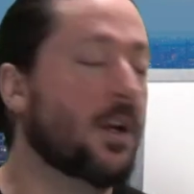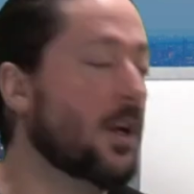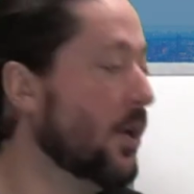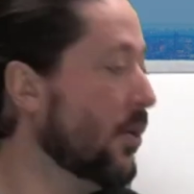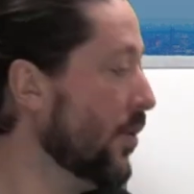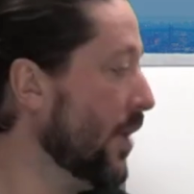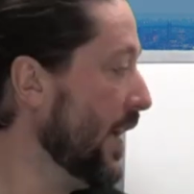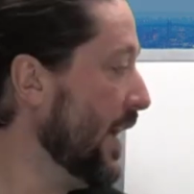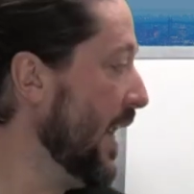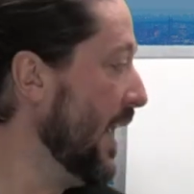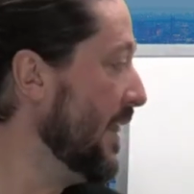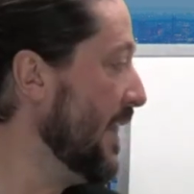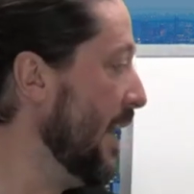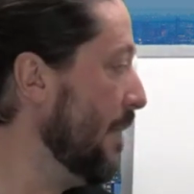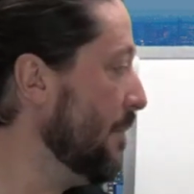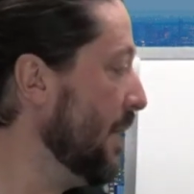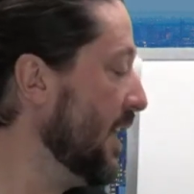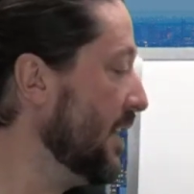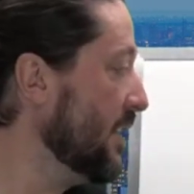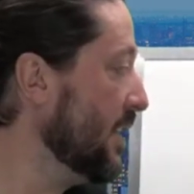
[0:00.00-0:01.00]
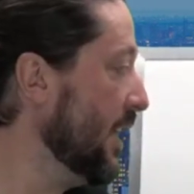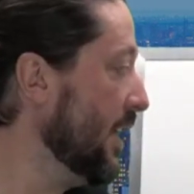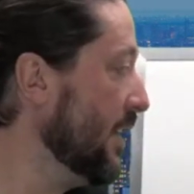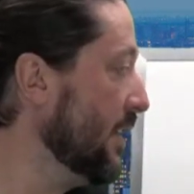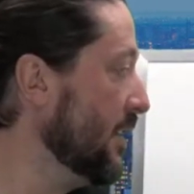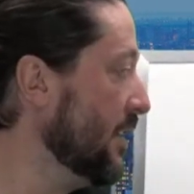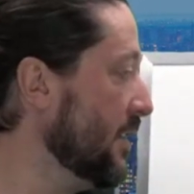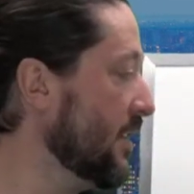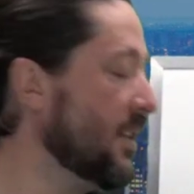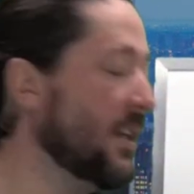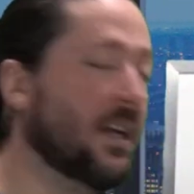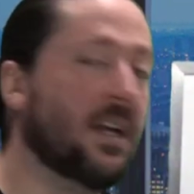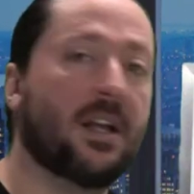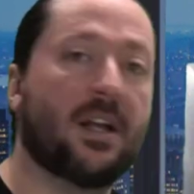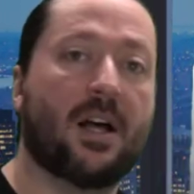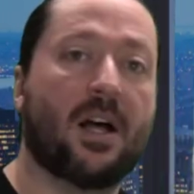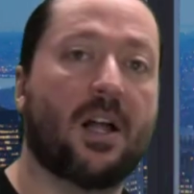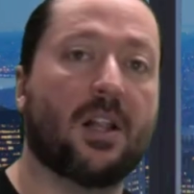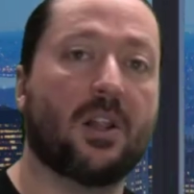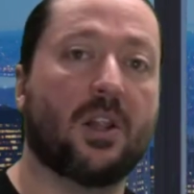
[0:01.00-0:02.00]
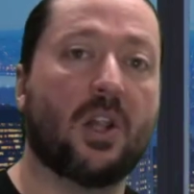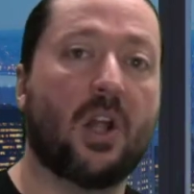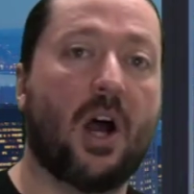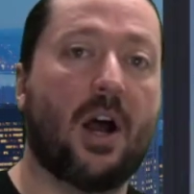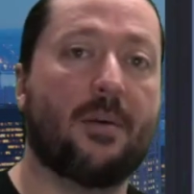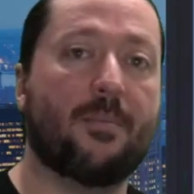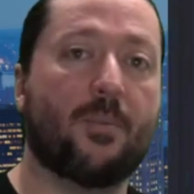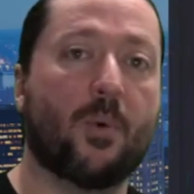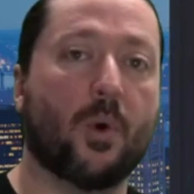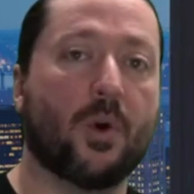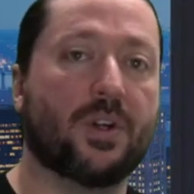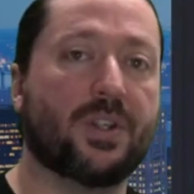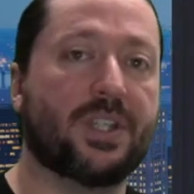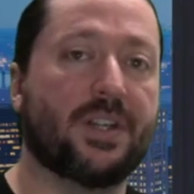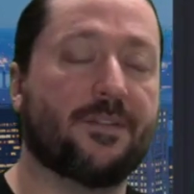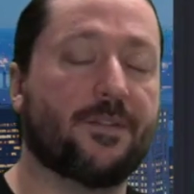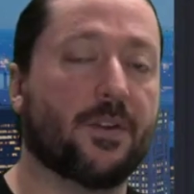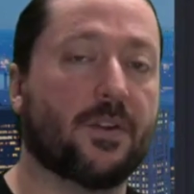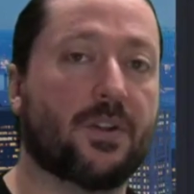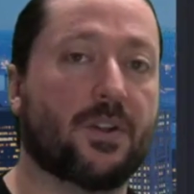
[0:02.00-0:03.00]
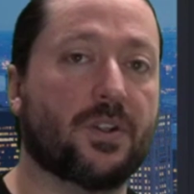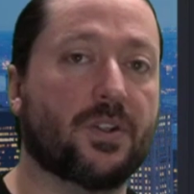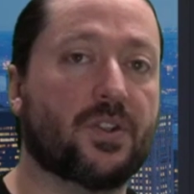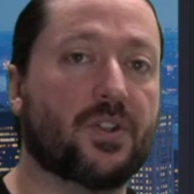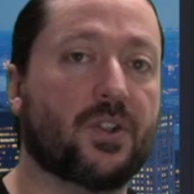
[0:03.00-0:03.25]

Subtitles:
right? And that makes things a lot more difficult.